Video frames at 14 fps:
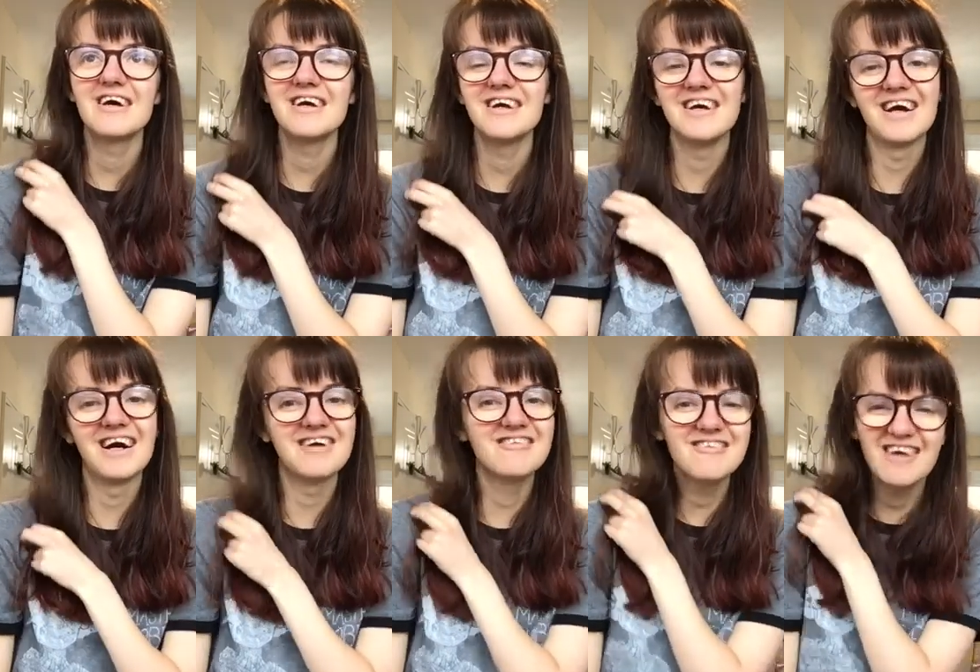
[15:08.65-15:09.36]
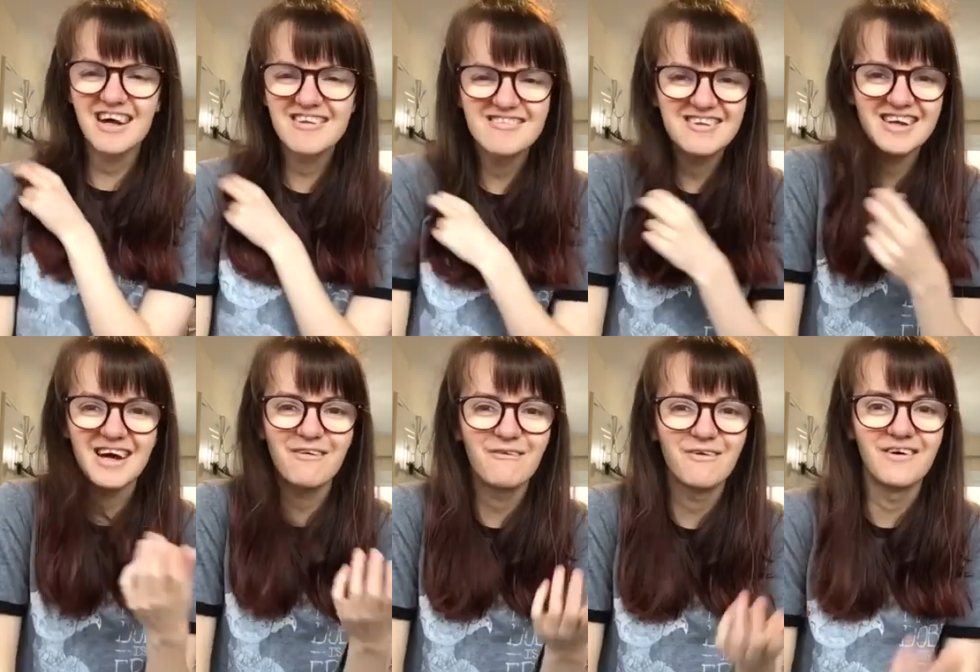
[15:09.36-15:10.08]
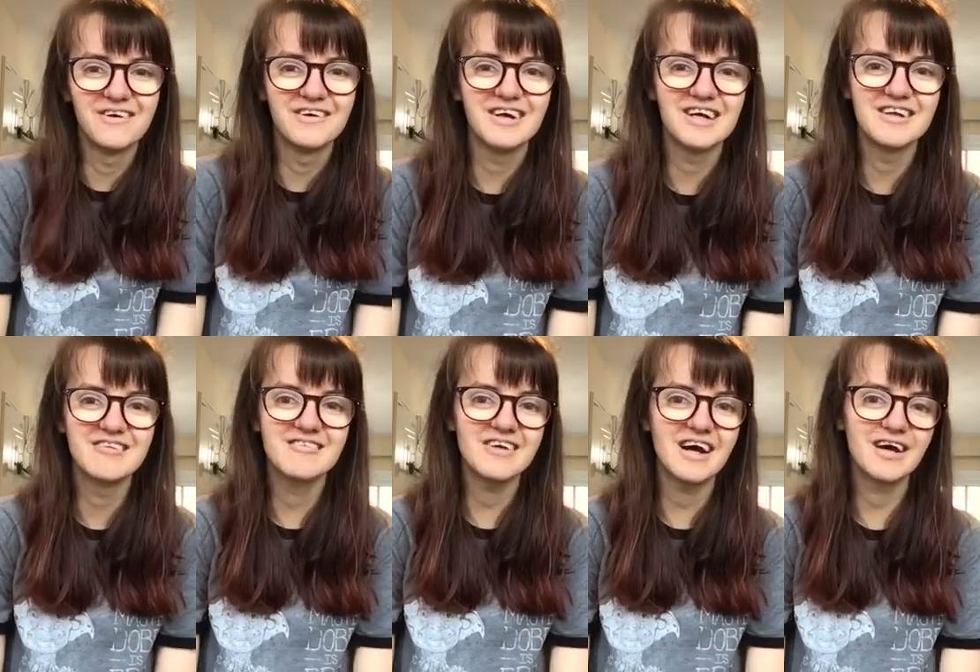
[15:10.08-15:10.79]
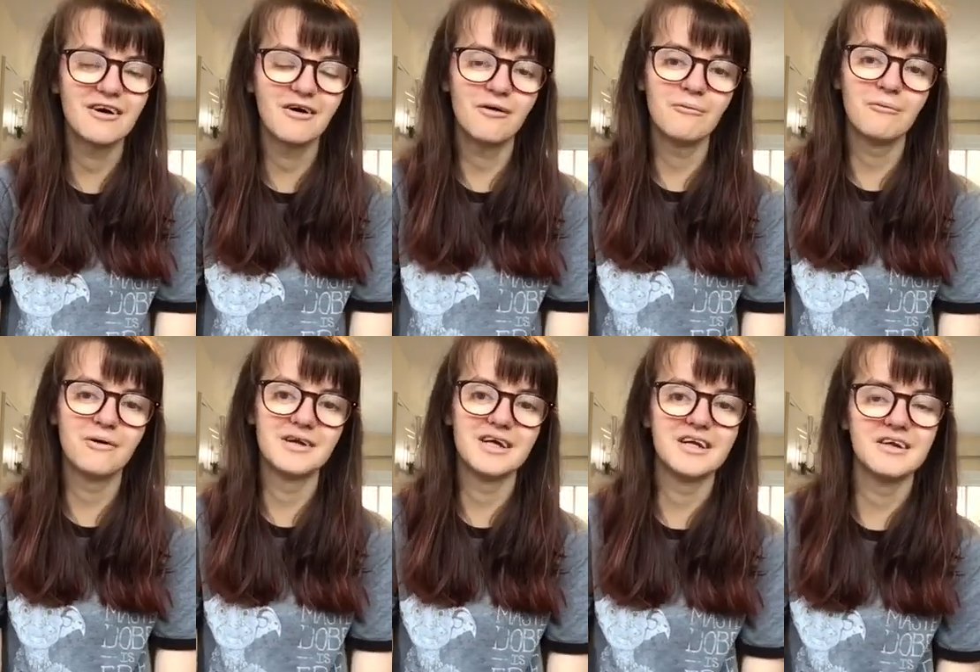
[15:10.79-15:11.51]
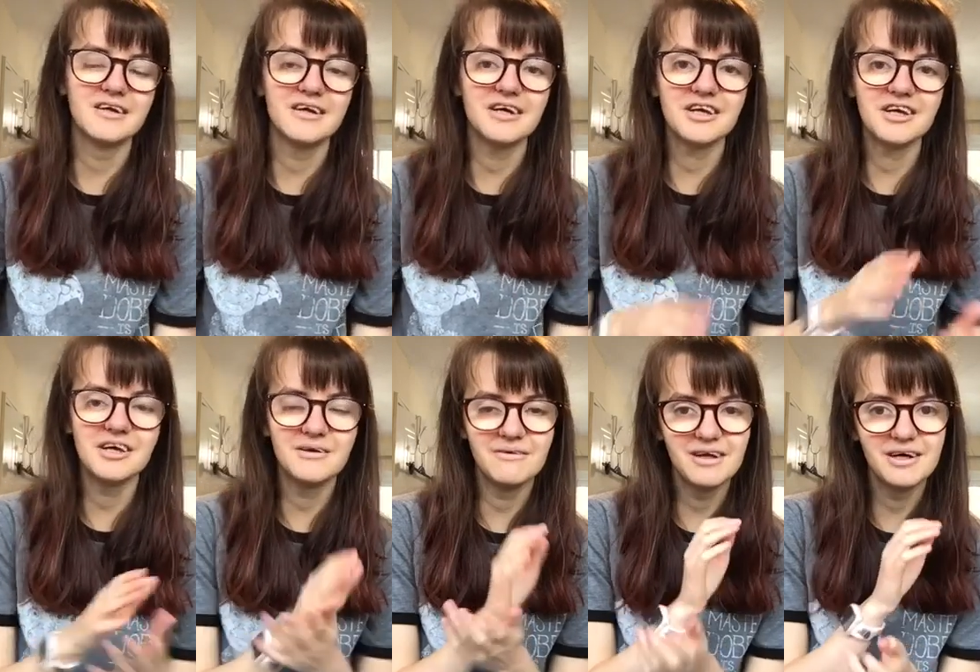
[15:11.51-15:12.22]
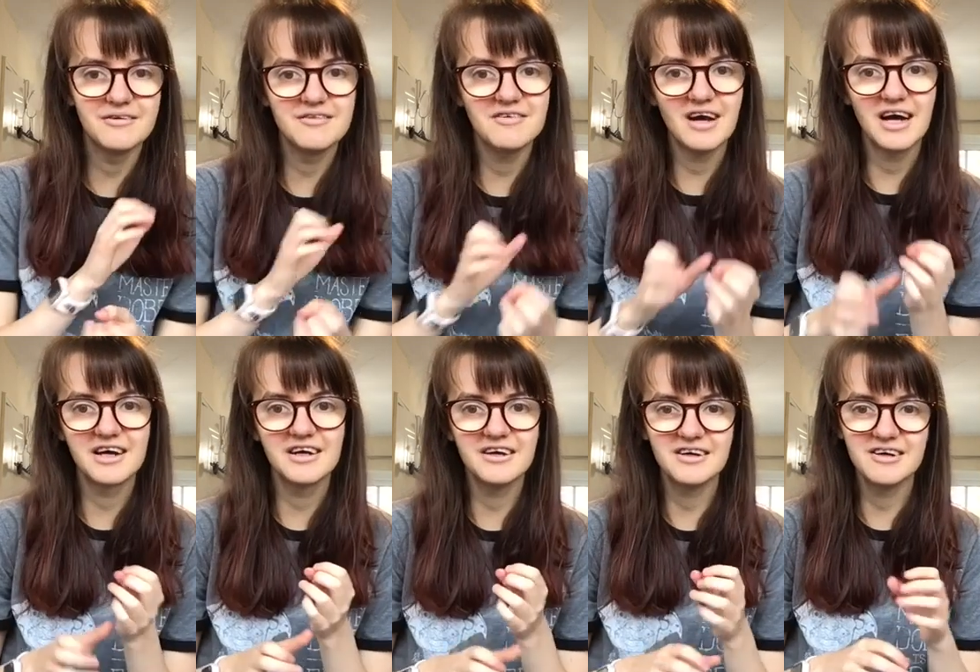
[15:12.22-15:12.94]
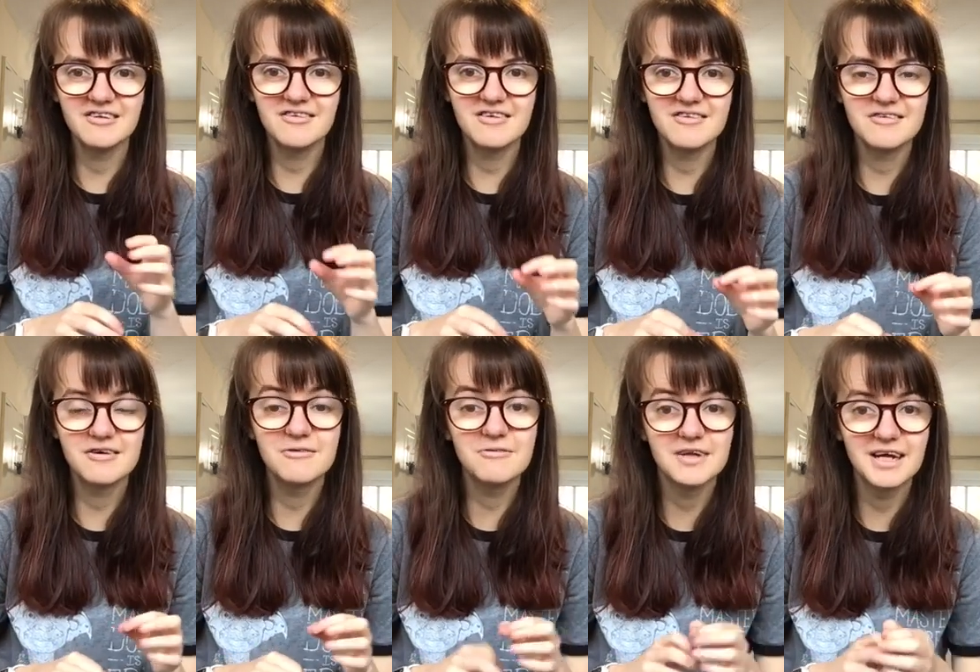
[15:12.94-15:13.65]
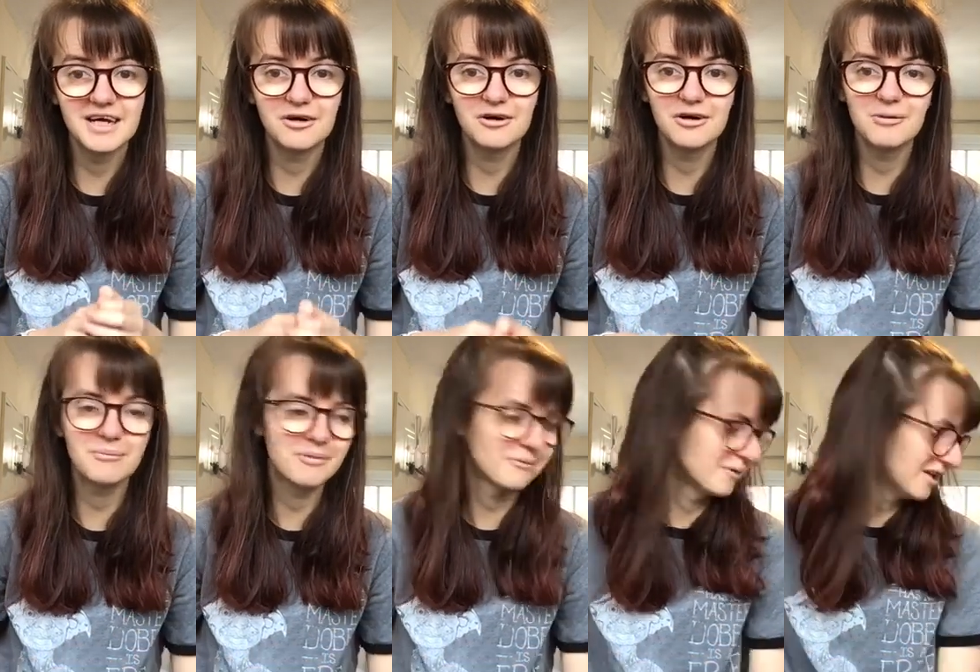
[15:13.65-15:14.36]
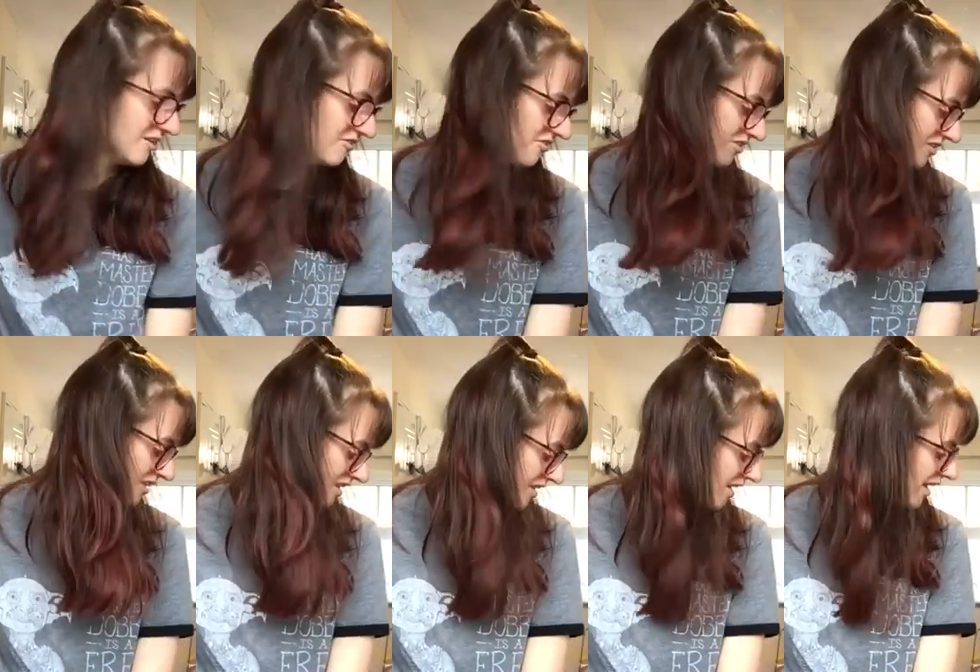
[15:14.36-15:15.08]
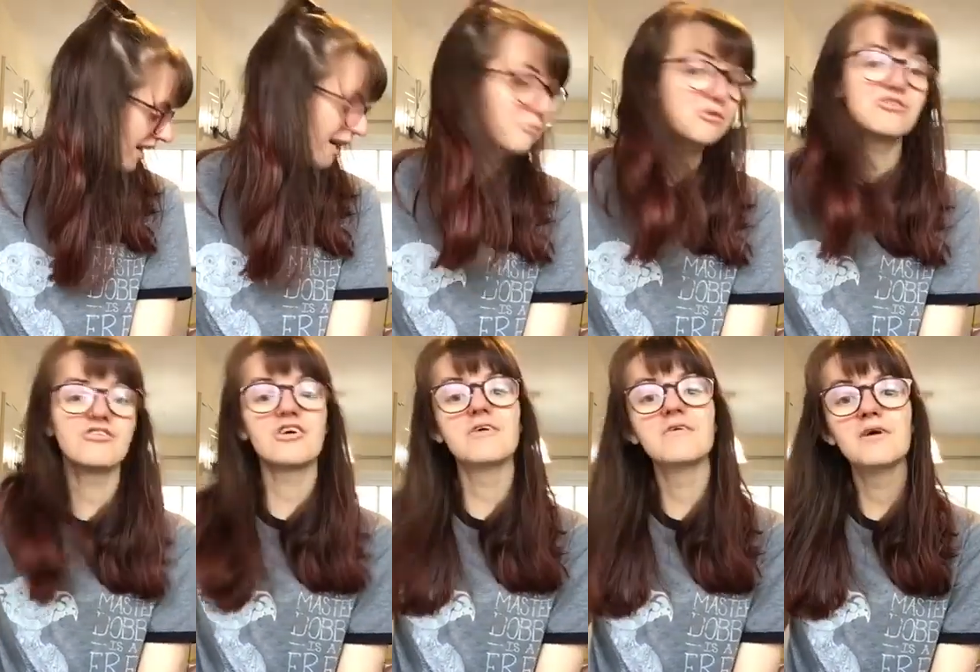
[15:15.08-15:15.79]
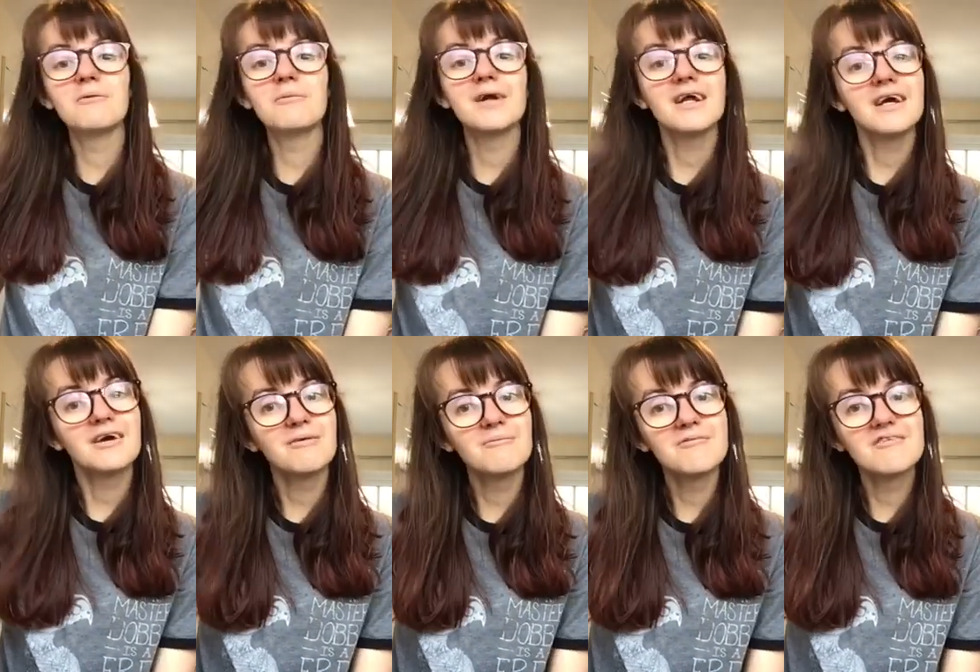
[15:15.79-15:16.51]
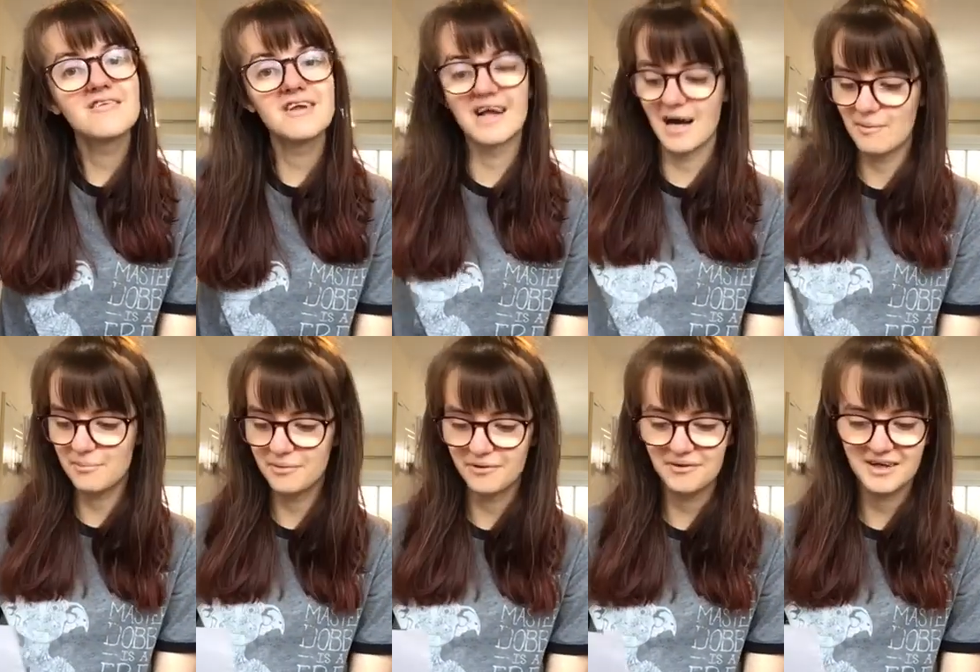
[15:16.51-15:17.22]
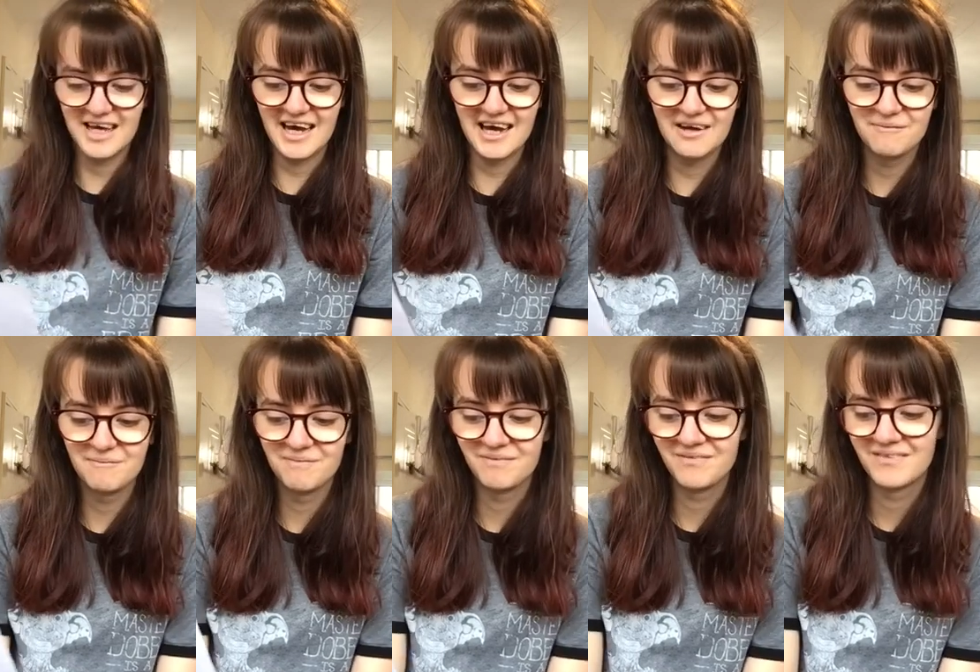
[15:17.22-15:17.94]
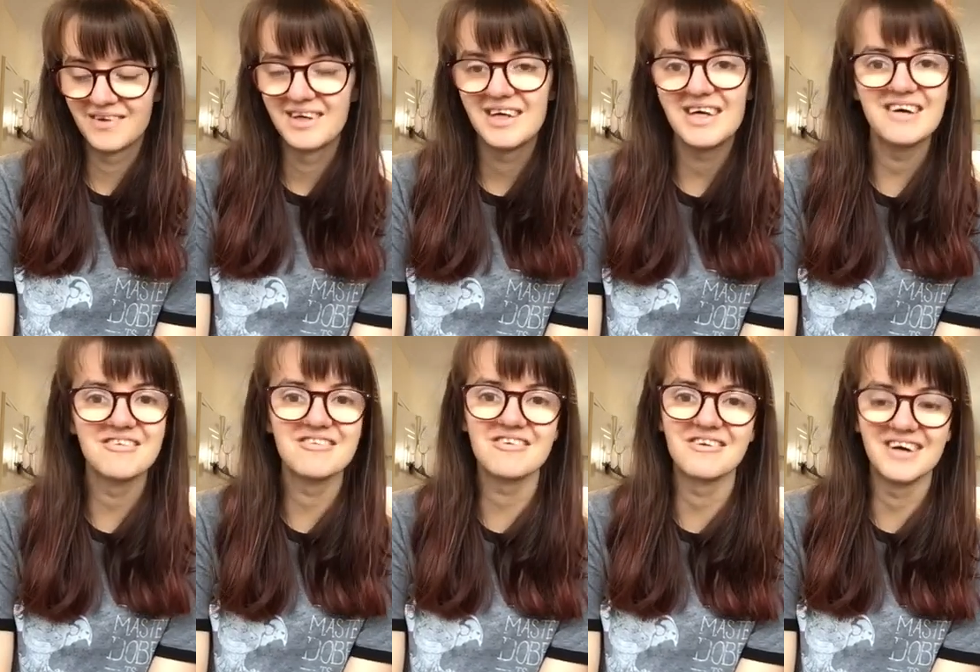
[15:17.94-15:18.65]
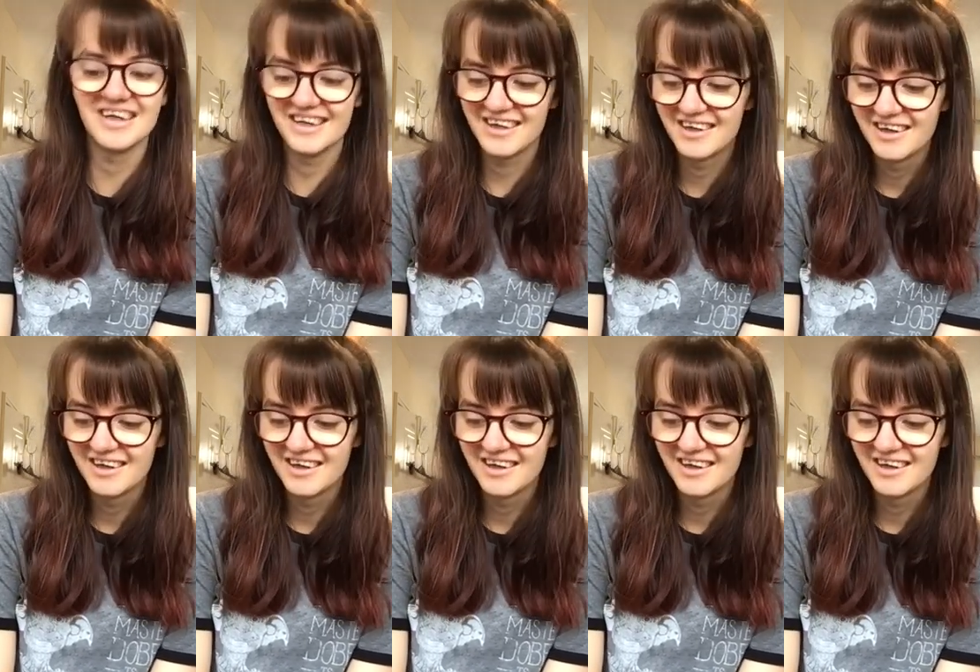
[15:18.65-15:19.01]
yeah, I just had to get one, and I got one in a cute little tankard souvenir cup, which I will show you when it comes to that, but yeah, it was great.